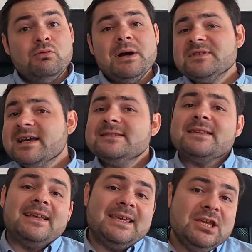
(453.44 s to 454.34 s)
websites
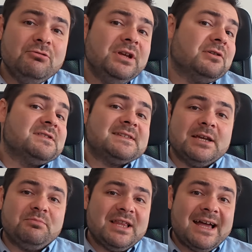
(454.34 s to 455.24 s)
like Kiwi or
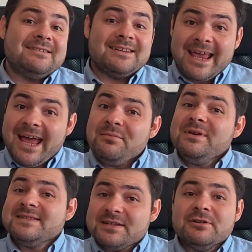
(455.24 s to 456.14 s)
Skiplagged can
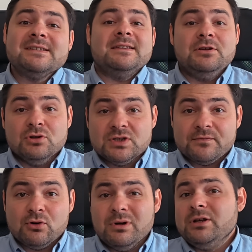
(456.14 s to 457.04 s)
be seriously
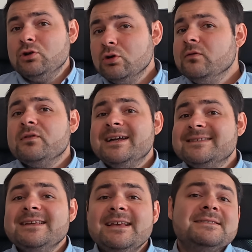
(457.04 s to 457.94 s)
useful when Google
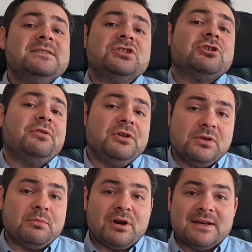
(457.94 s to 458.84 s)
Flights isn't showing
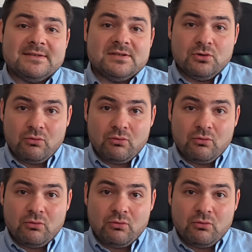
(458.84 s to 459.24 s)
you the prices you